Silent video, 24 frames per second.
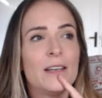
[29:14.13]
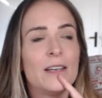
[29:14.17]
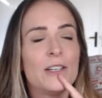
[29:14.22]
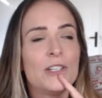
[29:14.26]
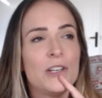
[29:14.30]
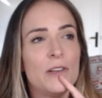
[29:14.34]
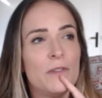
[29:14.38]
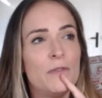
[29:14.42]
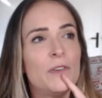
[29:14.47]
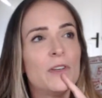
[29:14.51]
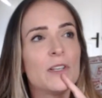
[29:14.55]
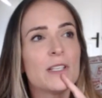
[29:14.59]

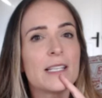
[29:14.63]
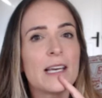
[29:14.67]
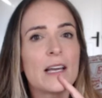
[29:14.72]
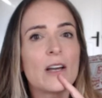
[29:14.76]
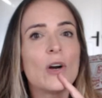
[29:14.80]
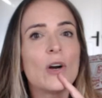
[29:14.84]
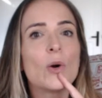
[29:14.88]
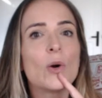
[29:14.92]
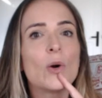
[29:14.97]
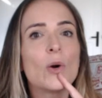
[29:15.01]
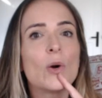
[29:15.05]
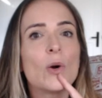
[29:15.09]
She feels
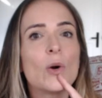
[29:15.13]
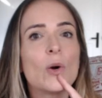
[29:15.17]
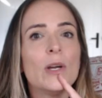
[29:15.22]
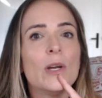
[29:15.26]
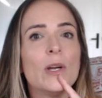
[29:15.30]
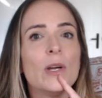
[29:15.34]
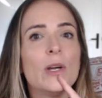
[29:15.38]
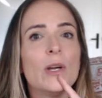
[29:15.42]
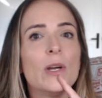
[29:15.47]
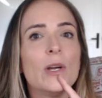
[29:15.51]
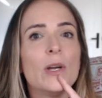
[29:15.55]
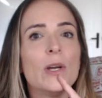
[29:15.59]
like a queen.
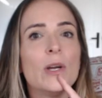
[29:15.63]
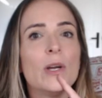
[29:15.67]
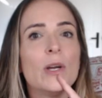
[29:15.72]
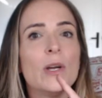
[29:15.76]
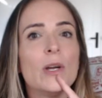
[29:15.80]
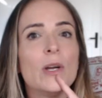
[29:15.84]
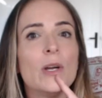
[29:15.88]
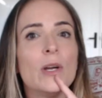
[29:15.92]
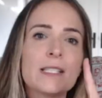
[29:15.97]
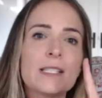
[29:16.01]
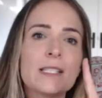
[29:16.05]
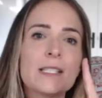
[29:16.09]
My daughter
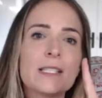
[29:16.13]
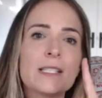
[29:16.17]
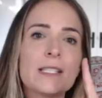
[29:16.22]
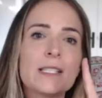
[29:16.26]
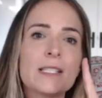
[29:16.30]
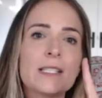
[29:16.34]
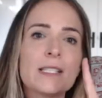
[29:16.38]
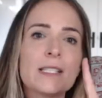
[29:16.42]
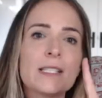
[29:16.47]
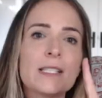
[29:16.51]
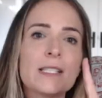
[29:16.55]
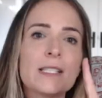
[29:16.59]
feels like a
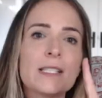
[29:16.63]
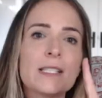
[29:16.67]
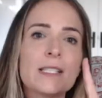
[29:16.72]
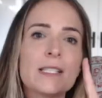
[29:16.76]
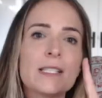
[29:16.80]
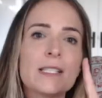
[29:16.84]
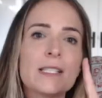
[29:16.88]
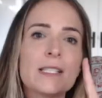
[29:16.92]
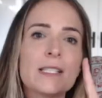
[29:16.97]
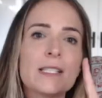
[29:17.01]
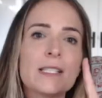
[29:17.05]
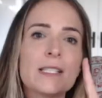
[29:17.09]
queen.
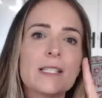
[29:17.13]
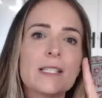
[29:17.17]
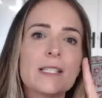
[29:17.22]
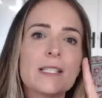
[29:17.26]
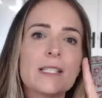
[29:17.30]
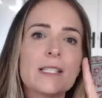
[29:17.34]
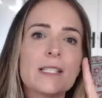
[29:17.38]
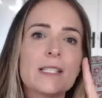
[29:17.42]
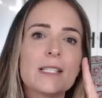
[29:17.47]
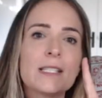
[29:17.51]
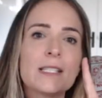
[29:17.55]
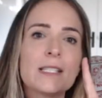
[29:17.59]
And so
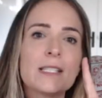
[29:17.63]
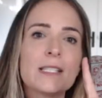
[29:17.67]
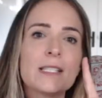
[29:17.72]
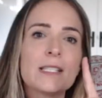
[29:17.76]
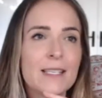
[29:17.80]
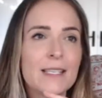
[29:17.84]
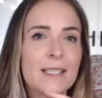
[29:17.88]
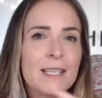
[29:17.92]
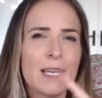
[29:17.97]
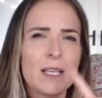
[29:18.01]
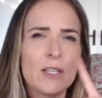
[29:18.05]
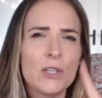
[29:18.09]
this is when
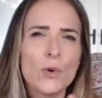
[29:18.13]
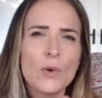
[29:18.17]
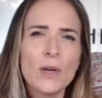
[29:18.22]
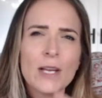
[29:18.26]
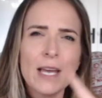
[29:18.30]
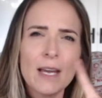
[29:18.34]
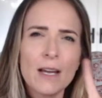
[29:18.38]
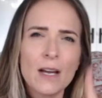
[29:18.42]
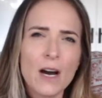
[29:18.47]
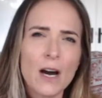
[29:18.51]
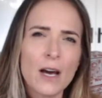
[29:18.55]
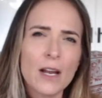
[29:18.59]
they say, don't
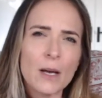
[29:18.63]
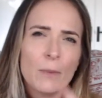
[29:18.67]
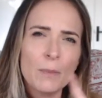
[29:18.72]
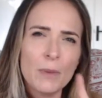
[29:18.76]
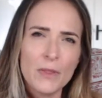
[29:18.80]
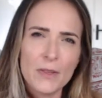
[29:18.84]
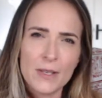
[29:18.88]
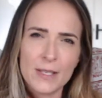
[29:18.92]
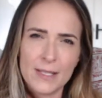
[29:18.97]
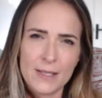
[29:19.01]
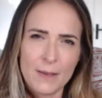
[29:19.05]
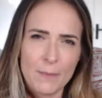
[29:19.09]
get caught up
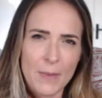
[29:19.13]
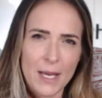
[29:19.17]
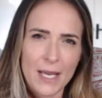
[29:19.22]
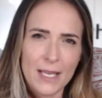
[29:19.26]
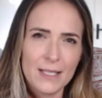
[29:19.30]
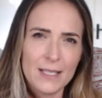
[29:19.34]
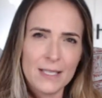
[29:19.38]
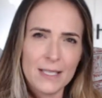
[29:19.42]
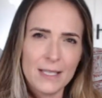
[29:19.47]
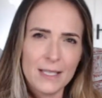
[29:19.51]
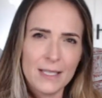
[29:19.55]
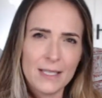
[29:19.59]
in the
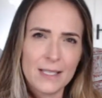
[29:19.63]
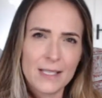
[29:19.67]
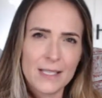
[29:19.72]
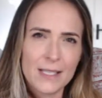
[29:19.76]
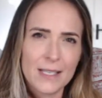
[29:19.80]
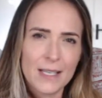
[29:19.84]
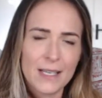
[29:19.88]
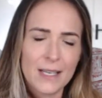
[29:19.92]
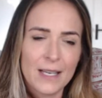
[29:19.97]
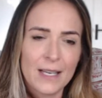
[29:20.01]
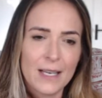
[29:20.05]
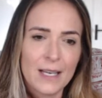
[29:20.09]
semantics.
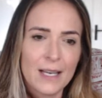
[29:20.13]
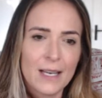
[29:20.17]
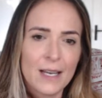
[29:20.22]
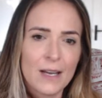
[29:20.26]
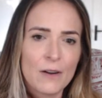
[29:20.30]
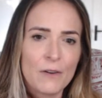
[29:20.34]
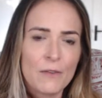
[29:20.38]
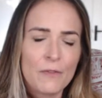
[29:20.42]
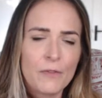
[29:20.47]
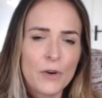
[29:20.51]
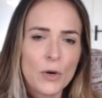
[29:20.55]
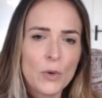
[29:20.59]

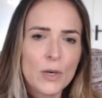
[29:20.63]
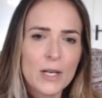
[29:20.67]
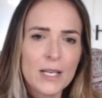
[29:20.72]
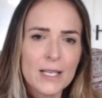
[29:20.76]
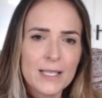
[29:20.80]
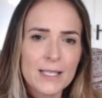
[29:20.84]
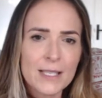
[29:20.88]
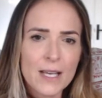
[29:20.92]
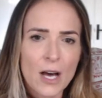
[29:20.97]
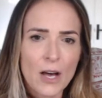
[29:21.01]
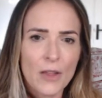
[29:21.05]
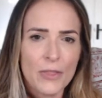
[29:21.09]

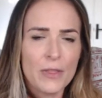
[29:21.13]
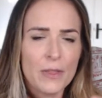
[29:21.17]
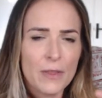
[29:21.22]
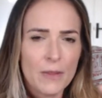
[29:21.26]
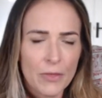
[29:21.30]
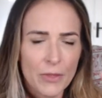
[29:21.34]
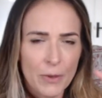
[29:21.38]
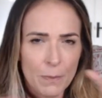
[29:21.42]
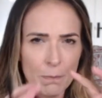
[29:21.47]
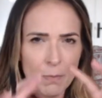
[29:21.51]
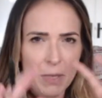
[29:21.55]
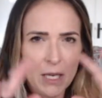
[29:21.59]
Focus on
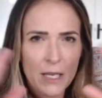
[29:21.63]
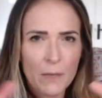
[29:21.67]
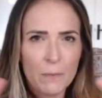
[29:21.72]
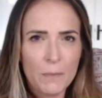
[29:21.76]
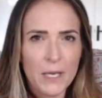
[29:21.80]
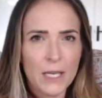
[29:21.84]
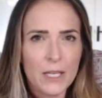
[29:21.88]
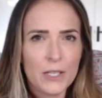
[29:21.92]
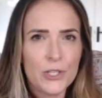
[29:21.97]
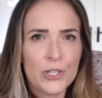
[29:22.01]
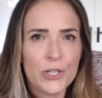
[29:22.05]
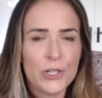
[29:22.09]
the big
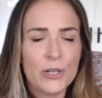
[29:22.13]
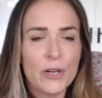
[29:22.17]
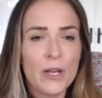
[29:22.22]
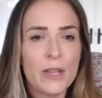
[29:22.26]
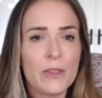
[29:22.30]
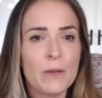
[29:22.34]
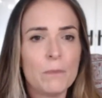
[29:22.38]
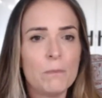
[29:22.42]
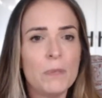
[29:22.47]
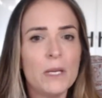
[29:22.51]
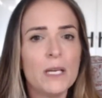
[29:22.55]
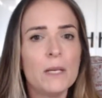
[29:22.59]
picture
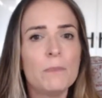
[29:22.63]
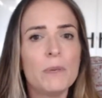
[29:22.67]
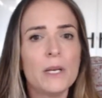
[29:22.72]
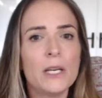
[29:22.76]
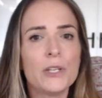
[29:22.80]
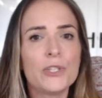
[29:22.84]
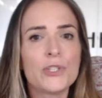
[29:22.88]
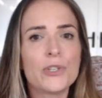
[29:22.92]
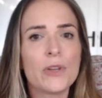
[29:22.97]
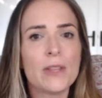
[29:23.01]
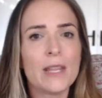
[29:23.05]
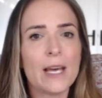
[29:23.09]

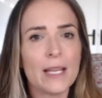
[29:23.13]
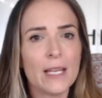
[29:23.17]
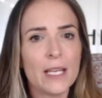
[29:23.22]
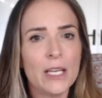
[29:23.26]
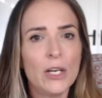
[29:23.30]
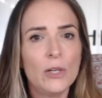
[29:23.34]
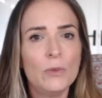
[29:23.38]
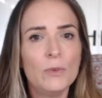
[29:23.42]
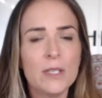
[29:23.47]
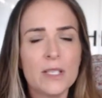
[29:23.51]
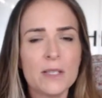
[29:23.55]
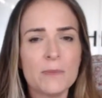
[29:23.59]
that
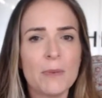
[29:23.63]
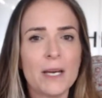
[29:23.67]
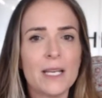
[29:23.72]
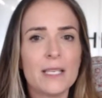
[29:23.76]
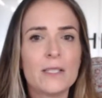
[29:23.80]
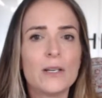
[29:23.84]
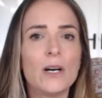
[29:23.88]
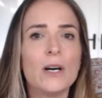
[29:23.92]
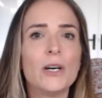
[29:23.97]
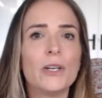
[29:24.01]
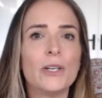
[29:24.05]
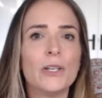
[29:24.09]
here was my
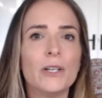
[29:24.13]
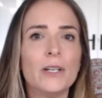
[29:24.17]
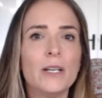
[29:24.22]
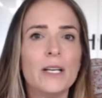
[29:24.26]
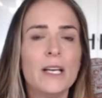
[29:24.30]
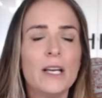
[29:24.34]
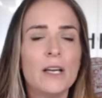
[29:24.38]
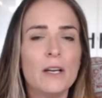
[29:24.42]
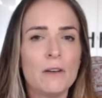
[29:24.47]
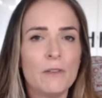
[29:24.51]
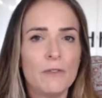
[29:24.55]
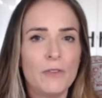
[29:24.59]
daughter
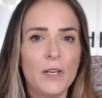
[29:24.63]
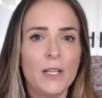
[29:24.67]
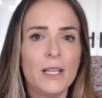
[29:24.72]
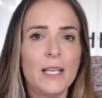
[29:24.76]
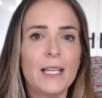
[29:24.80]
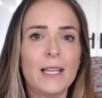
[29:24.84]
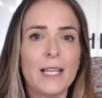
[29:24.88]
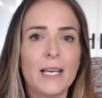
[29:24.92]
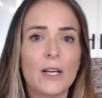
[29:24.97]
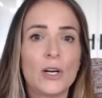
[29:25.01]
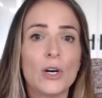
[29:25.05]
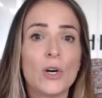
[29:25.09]

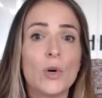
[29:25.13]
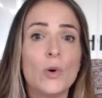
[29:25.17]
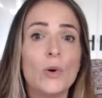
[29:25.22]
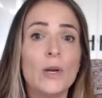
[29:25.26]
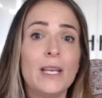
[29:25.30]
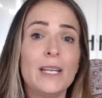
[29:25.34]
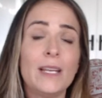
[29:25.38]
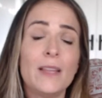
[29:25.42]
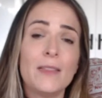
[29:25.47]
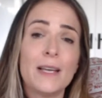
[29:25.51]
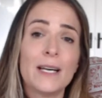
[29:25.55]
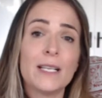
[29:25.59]
feeling like a
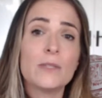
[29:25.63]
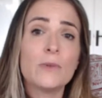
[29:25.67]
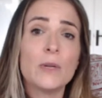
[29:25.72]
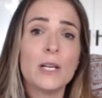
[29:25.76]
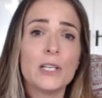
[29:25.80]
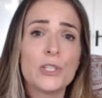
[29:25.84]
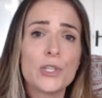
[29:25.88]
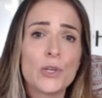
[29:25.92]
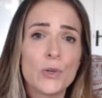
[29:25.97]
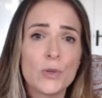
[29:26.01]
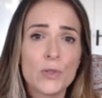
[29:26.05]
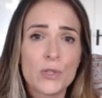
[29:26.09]
queen, and that's what
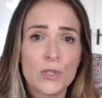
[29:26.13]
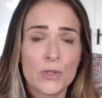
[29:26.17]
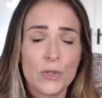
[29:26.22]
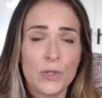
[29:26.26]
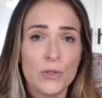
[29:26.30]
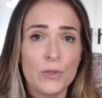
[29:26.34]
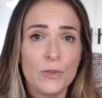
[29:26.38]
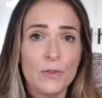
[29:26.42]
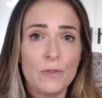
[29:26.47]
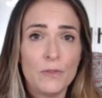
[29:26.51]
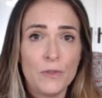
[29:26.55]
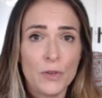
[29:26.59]
I chose
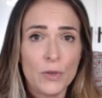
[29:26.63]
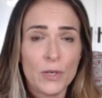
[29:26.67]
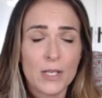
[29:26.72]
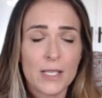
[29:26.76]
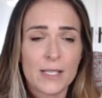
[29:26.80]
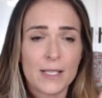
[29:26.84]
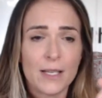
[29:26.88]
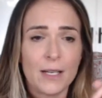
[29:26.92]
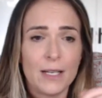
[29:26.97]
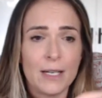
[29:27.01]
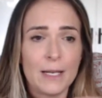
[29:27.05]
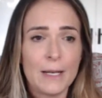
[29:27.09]
to
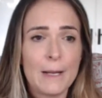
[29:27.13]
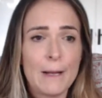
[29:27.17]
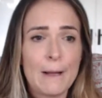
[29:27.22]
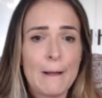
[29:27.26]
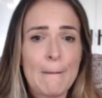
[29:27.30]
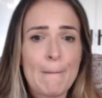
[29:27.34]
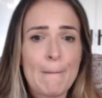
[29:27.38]
focus on.